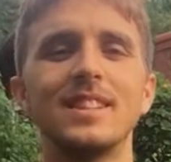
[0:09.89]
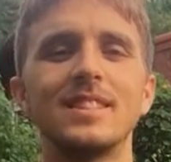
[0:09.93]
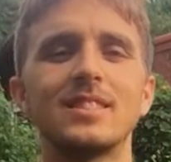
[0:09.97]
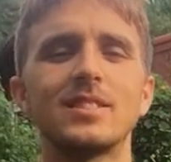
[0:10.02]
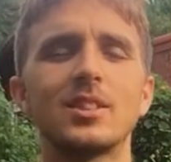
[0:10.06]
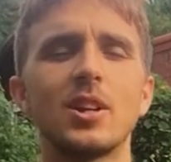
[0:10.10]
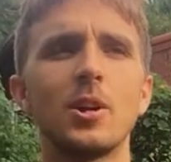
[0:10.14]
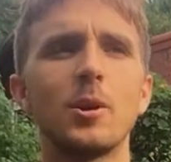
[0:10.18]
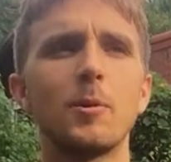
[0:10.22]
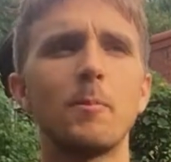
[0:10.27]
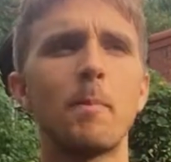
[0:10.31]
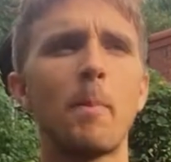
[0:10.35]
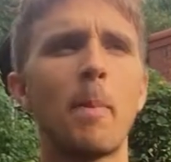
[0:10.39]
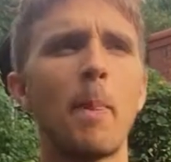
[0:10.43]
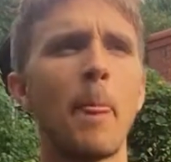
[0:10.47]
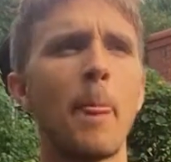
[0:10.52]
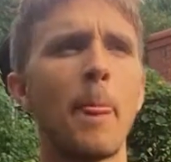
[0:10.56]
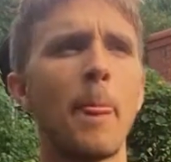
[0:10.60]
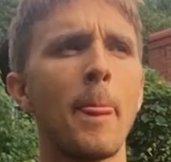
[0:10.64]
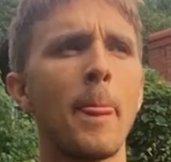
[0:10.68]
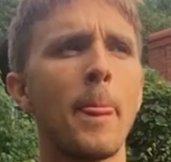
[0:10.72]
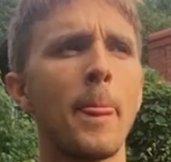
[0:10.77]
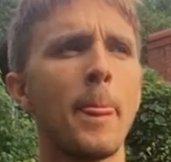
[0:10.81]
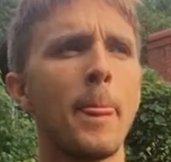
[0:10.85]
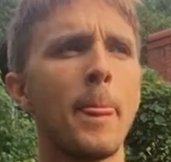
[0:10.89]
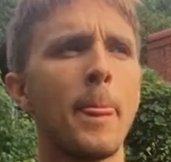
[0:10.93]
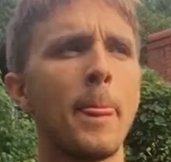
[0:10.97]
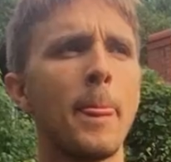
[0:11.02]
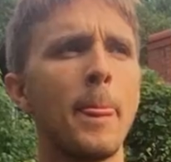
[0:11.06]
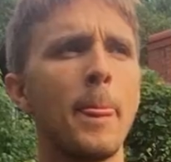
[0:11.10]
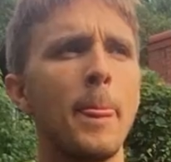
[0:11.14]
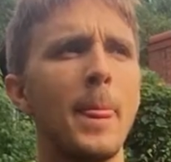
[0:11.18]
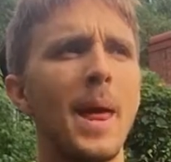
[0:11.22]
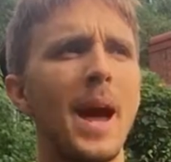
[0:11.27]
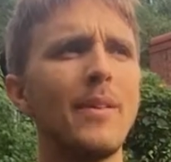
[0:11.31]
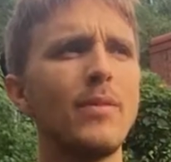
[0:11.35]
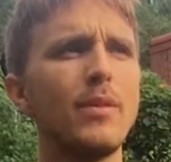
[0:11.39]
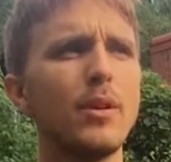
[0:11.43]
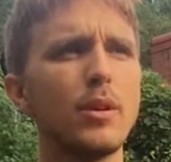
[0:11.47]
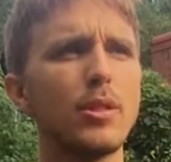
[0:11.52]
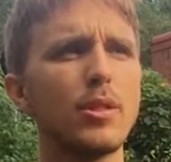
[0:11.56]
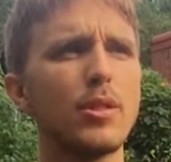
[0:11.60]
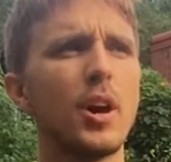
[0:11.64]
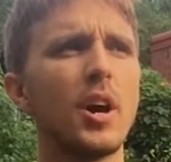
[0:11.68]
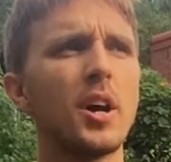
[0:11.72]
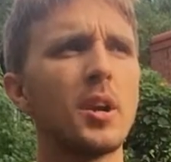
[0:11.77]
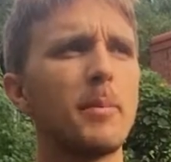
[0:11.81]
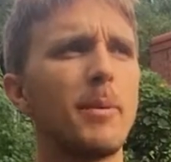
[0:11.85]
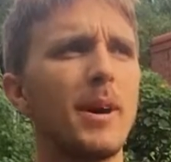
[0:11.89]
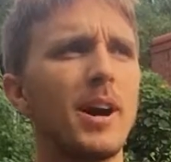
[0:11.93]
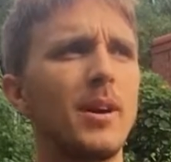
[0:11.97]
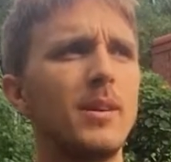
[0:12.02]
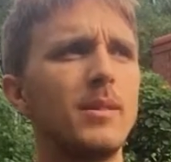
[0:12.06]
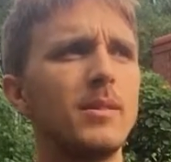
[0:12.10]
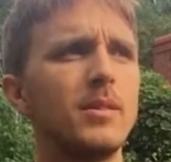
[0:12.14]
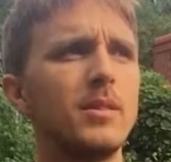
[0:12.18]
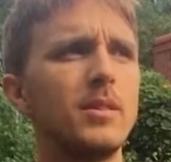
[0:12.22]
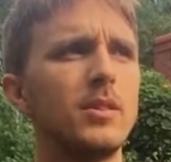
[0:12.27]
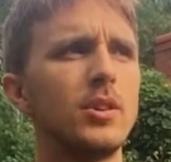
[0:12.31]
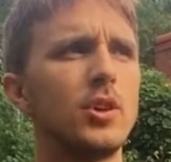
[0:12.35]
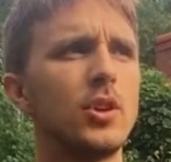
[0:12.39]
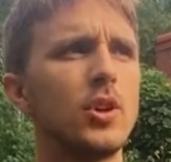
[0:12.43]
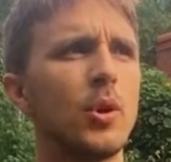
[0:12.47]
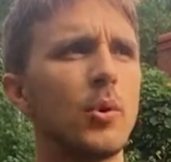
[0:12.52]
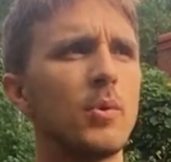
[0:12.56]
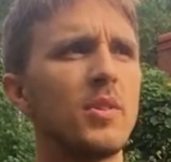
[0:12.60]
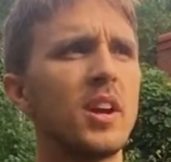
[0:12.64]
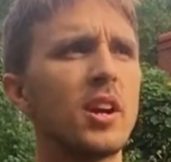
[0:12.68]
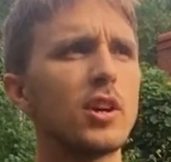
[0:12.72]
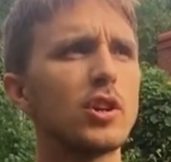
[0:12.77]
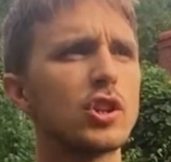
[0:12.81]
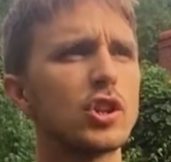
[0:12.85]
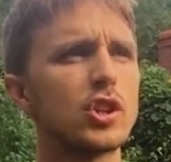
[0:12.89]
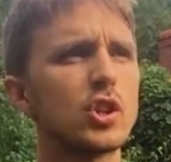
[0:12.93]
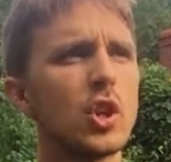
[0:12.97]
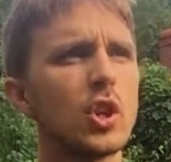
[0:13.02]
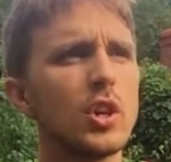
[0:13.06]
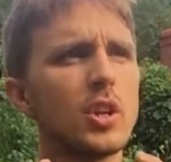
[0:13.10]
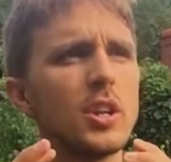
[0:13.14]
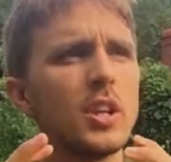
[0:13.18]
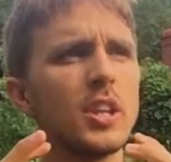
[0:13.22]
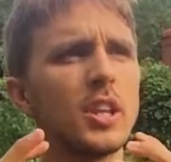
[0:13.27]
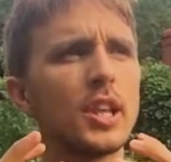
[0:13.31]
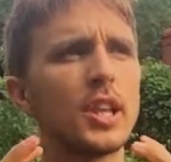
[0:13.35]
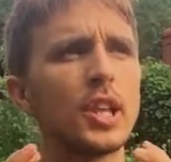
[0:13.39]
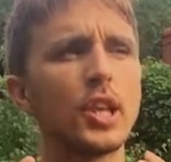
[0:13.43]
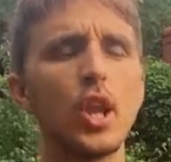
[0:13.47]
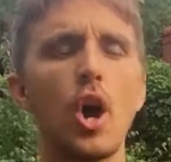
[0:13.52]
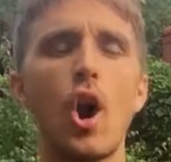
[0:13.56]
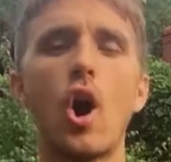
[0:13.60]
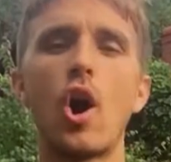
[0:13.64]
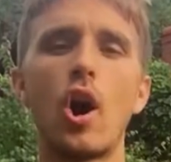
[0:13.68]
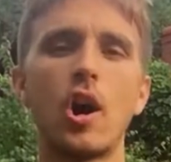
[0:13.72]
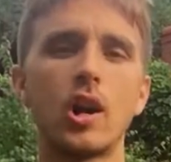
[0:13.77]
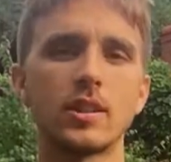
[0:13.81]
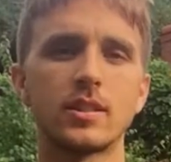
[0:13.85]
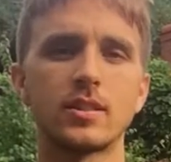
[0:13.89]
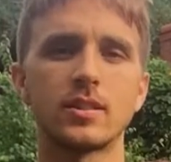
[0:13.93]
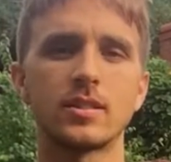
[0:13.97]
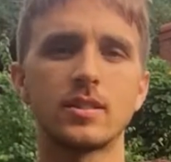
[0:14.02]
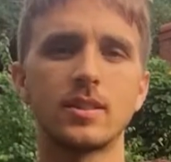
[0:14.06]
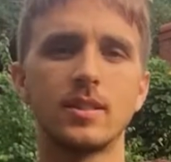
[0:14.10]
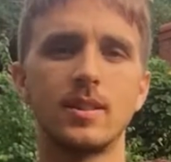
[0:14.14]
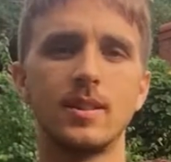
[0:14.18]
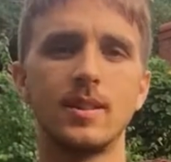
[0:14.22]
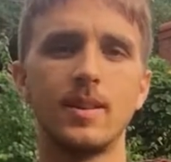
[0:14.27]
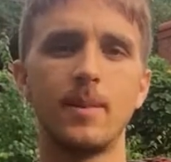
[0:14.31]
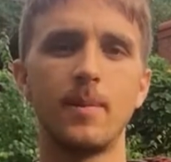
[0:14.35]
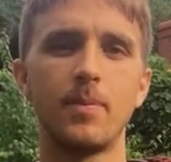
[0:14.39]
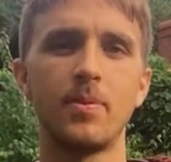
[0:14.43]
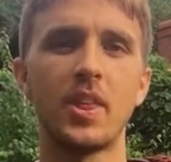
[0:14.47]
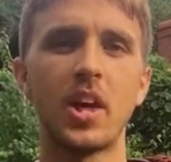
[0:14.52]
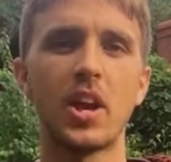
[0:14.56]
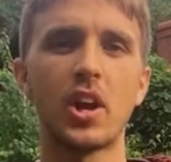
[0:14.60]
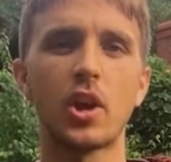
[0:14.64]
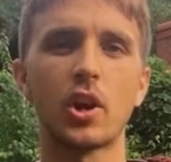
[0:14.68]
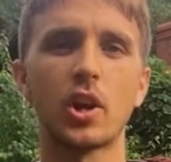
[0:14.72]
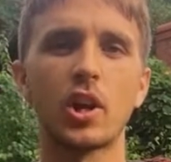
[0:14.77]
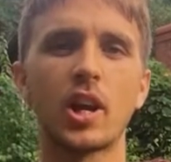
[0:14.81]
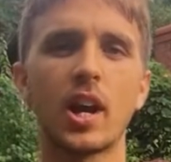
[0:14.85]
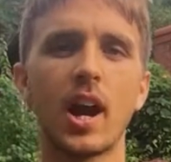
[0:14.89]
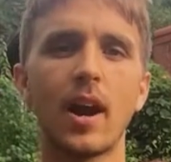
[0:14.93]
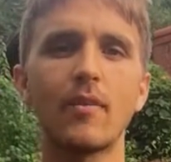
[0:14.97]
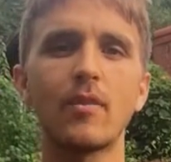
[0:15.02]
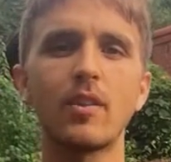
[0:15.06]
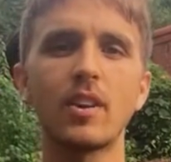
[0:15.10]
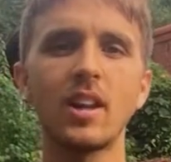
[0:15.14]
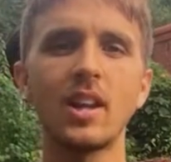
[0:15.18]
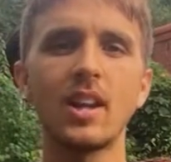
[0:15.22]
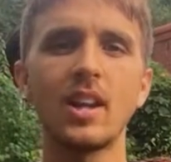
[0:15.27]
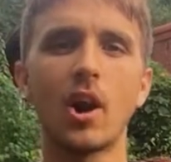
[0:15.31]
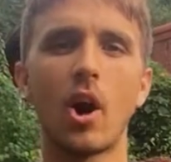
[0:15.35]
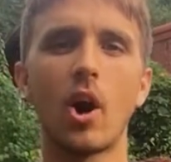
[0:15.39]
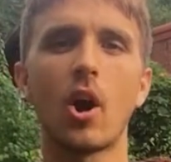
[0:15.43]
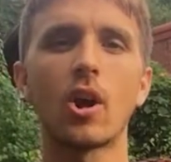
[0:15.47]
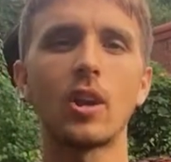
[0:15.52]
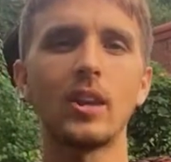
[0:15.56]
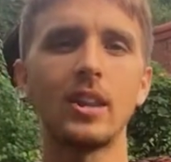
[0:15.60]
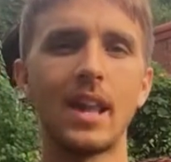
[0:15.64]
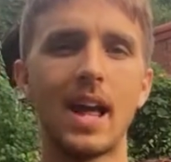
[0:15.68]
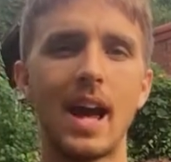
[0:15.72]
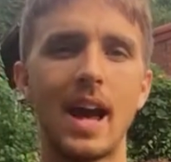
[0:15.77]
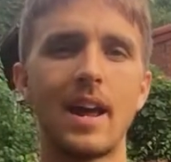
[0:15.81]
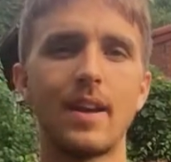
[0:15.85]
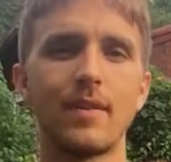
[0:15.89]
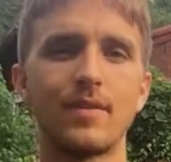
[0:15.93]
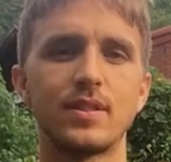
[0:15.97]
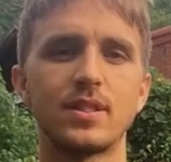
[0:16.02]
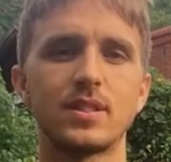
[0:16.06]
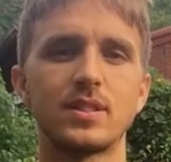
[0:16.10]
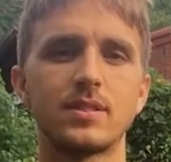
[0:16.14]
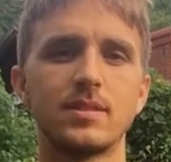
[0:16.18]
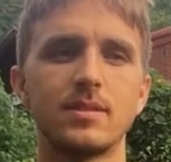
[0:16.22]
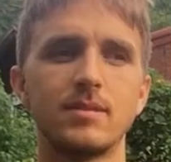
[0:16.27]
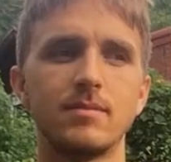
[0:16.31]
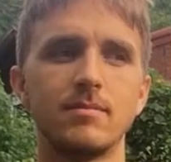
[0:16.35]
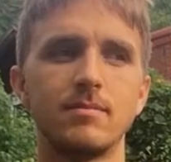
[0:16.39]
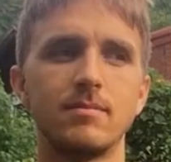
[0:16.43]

So, have you thought about, there are certain laws that are governing our lives.